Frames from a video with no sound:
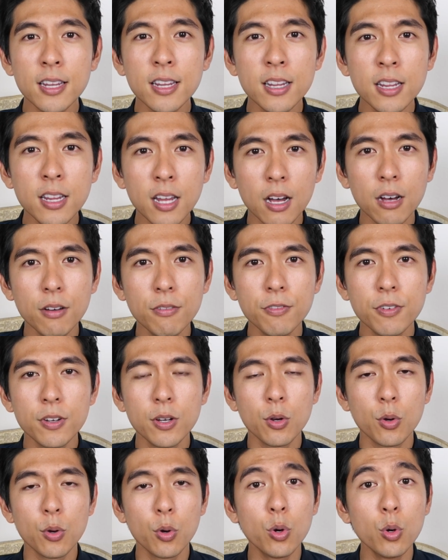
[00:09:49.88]

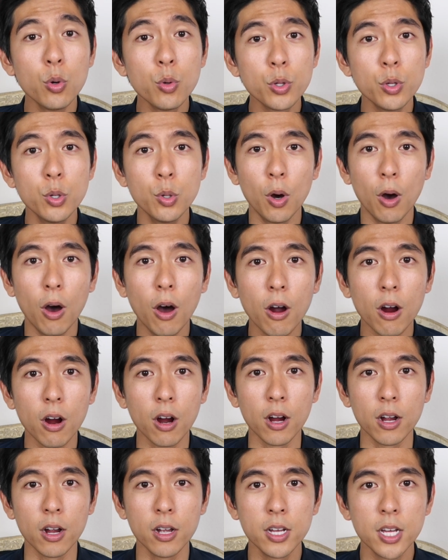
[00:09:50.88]
love who you
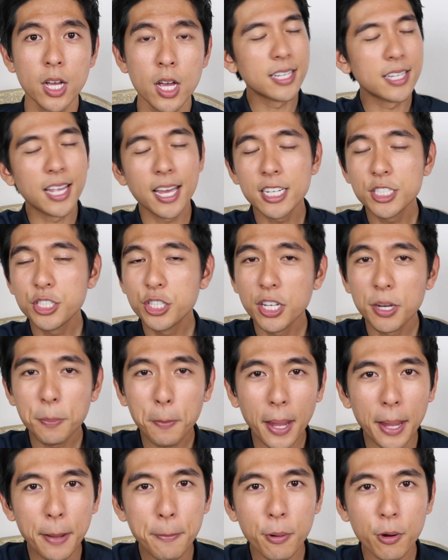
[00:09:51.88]
are. Get a sheet
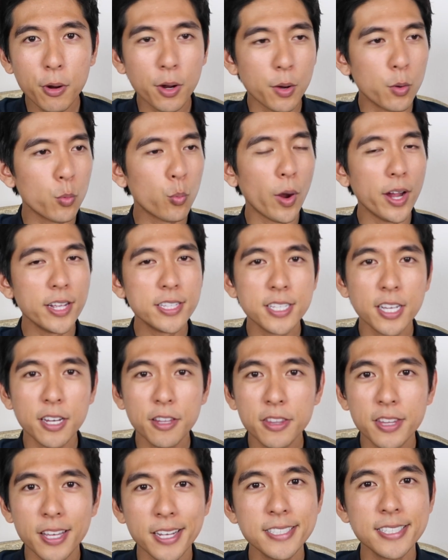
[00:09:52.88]
of paper and write
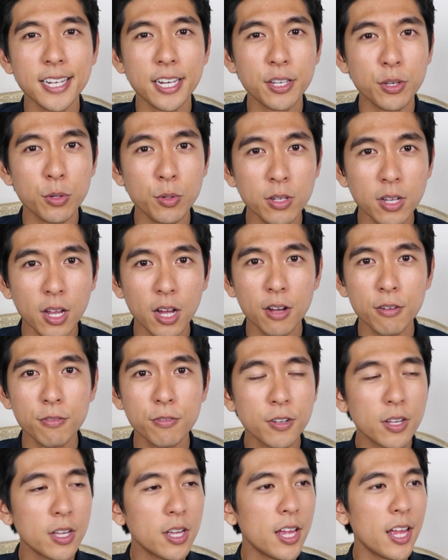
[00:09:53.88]
down things that you
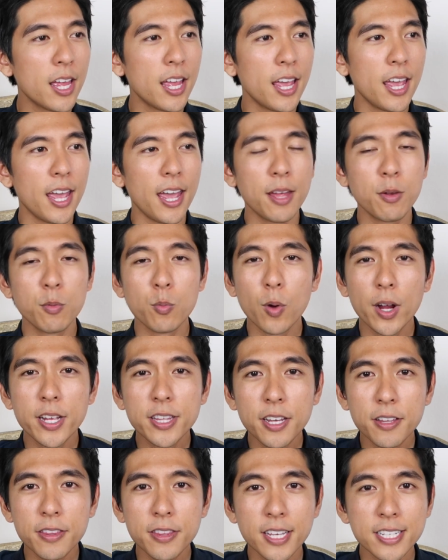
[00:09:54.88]
love, and
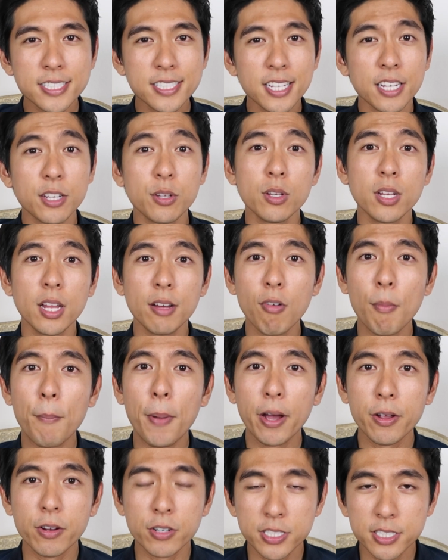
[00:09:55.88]
write down things that you love
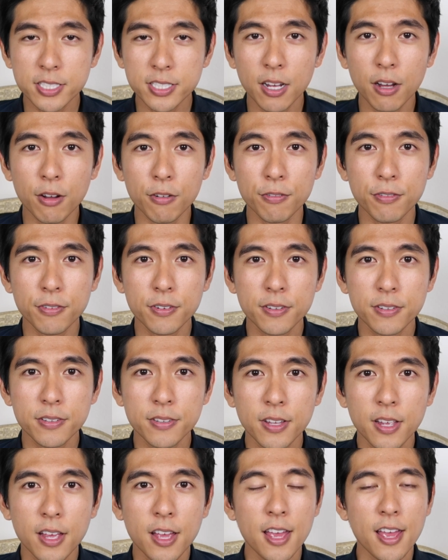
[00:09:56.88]
about yourself.
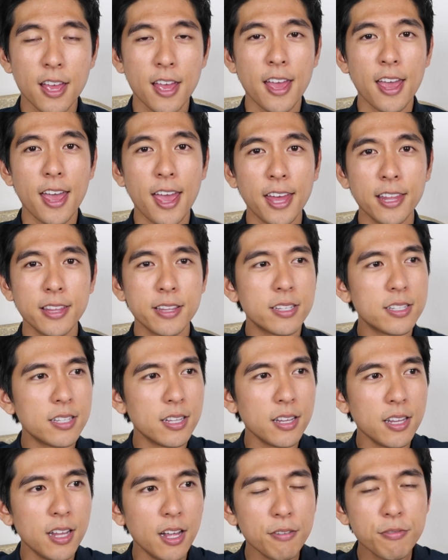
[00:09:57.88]
And
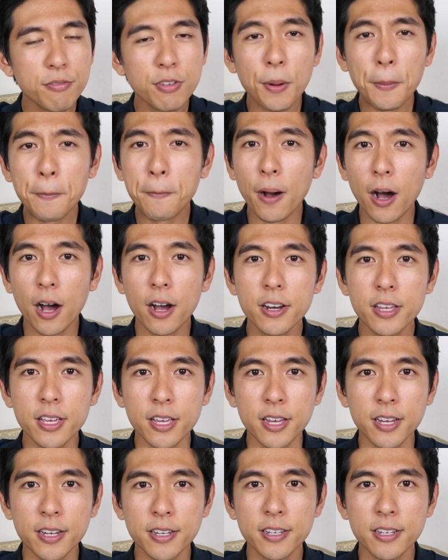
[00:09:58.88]
love your
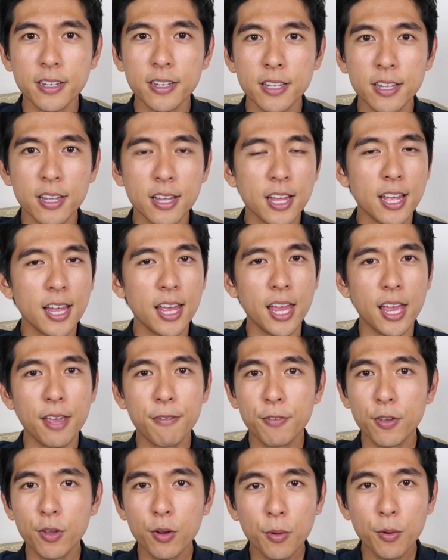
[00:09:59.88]
body.
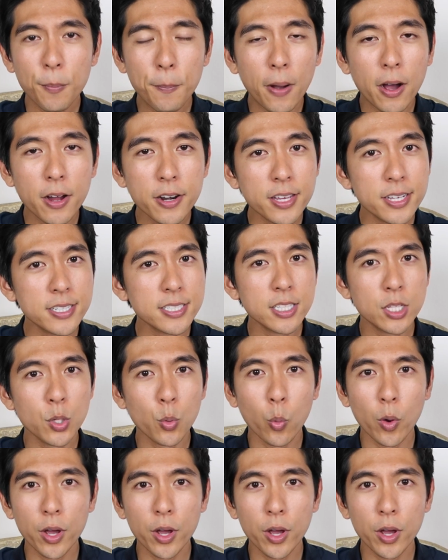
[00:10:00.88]
If your body isn't the